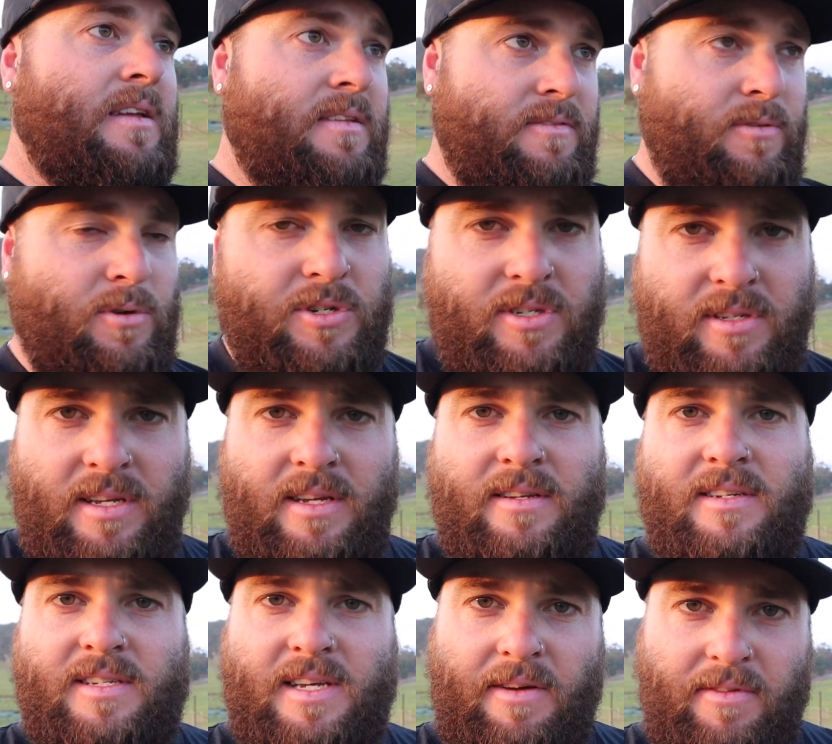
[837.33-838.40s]
fortunately
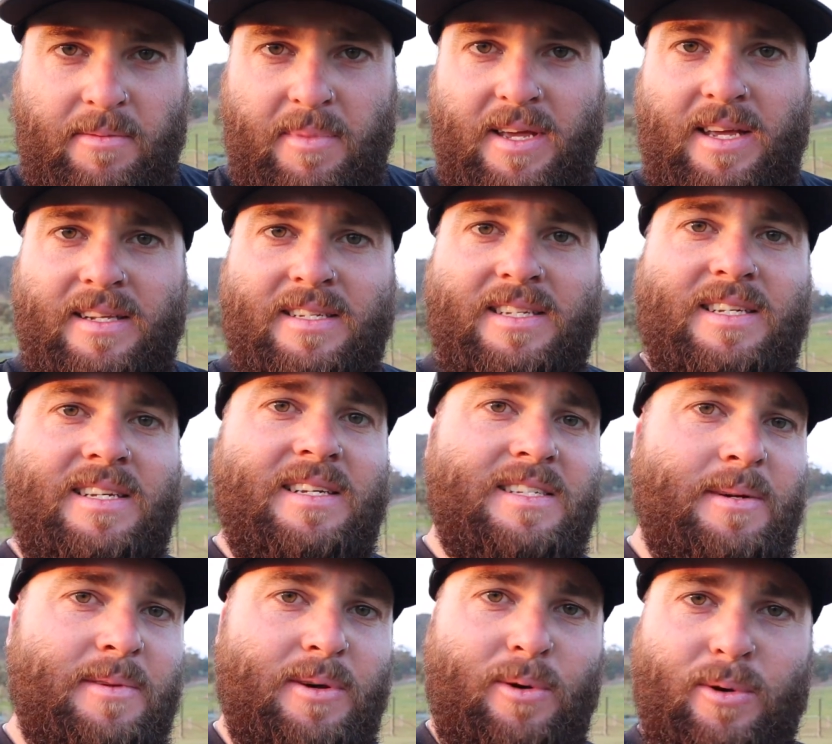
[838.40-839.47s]
discovered Mitts,
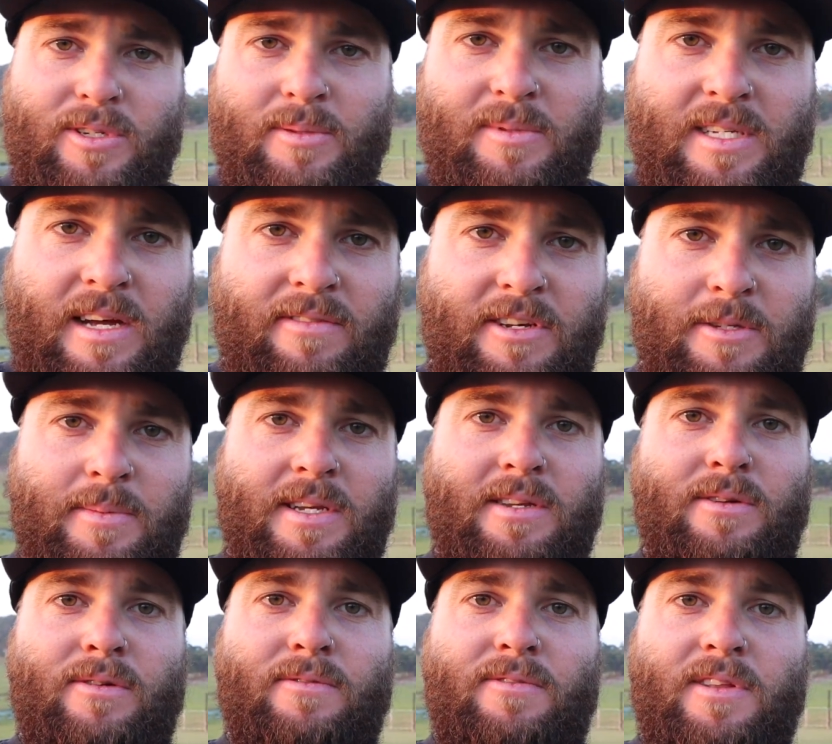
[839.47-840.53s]
some of the awesome stuff he's been
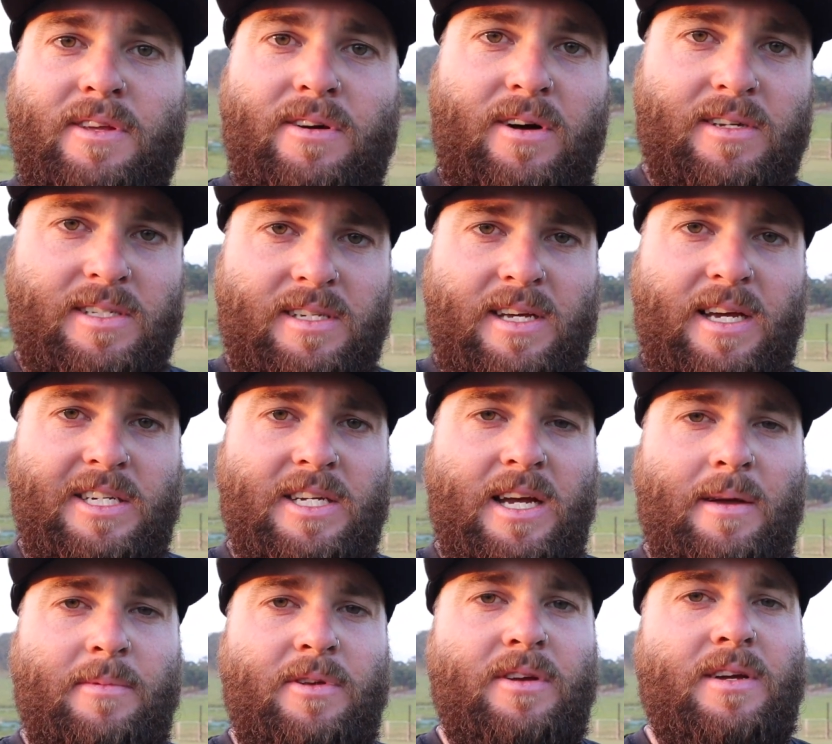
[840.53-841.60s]
doing for the guys at
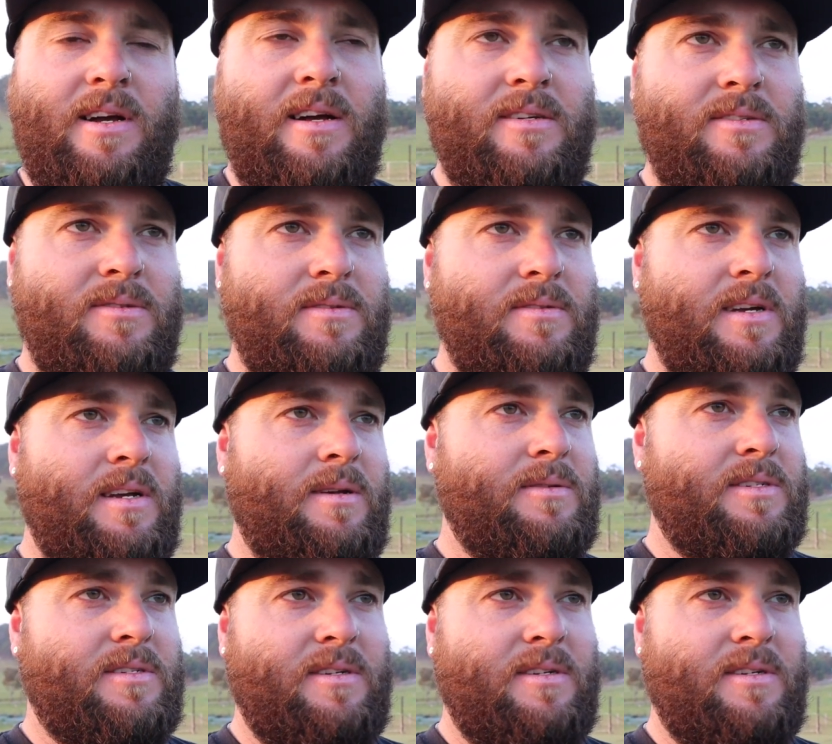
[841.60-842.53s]
TJM Newcastle, and I was